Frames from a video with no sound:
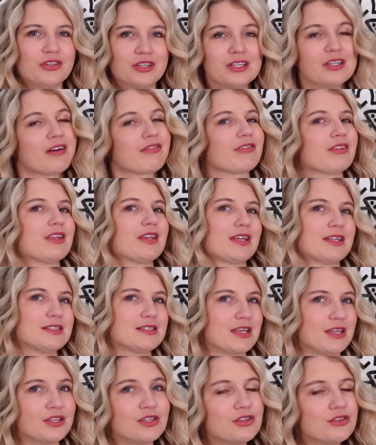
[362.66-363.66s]
You could definitely
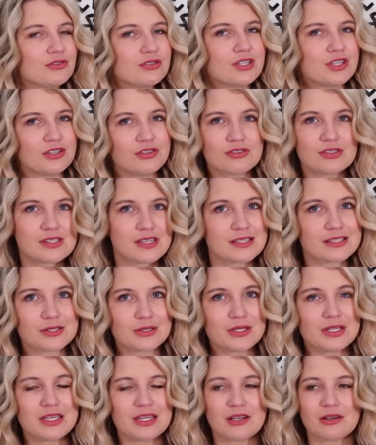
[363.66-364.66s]
continue to use this
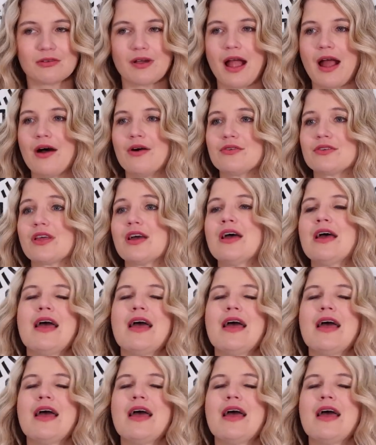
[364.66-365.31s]
one year round.